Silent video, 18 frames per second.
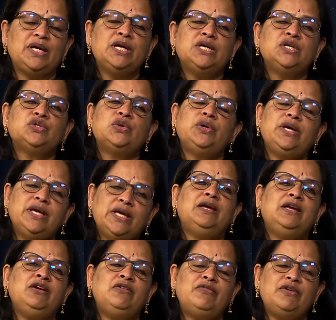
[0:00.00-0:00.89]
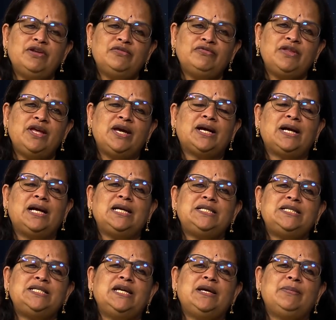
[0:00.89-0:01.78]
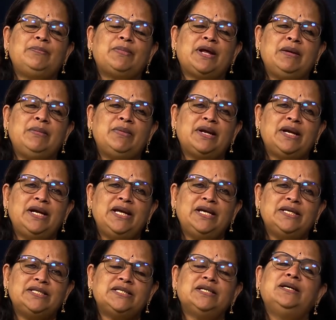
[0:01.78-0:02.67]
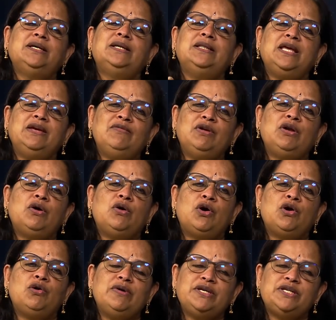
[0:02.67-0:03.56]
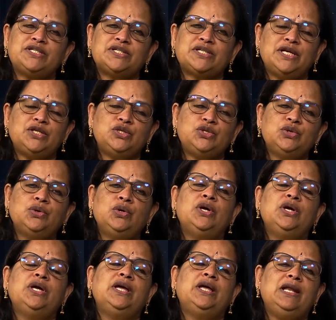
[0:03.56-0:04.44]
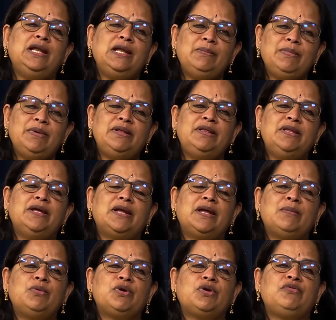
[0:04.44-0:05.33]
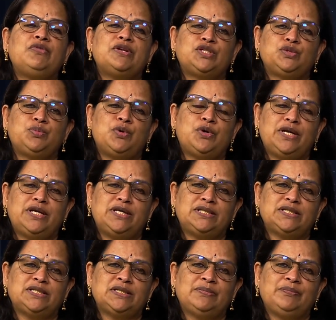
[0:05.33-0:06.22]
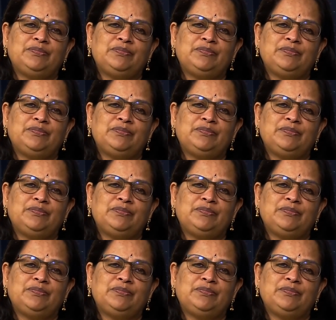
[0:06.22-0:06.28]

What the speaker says: So even if they are collecting a primary data, they will always try to limit the number of respondents.